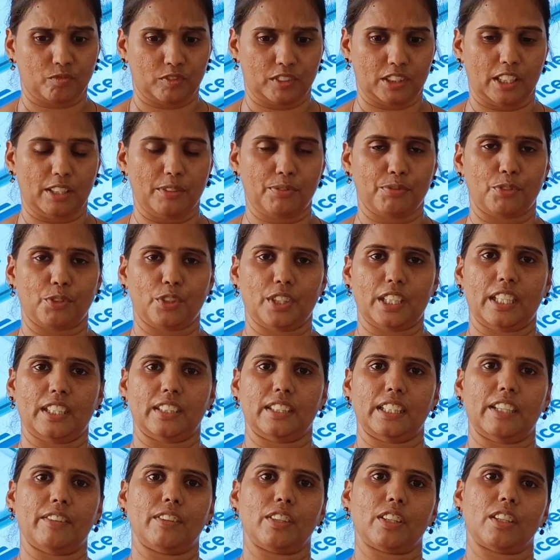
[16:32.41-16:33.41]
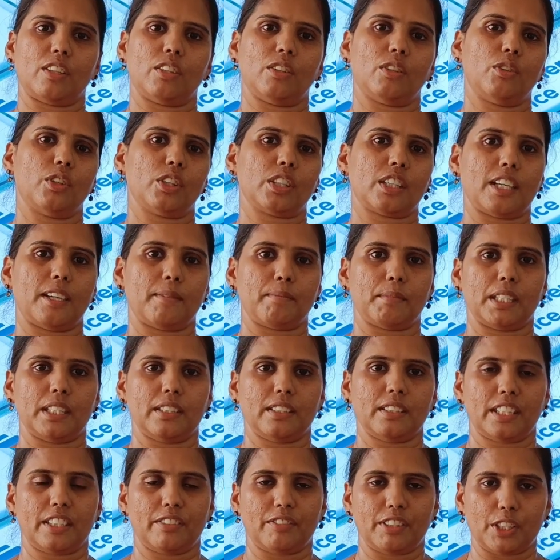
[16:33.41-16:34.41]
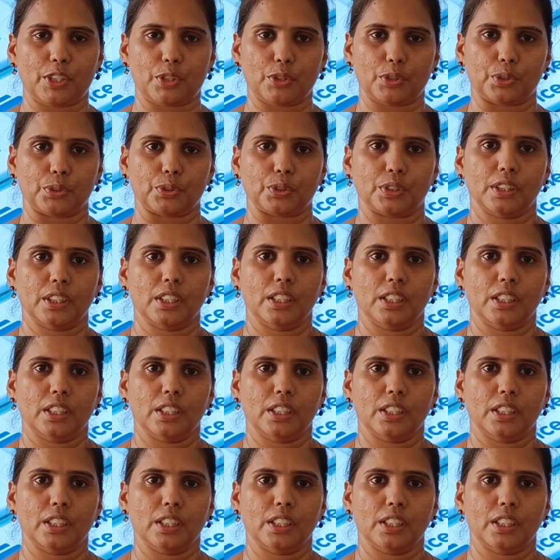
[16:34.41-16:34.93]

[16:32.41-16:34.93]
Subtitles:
the food and they won't come and give it to you.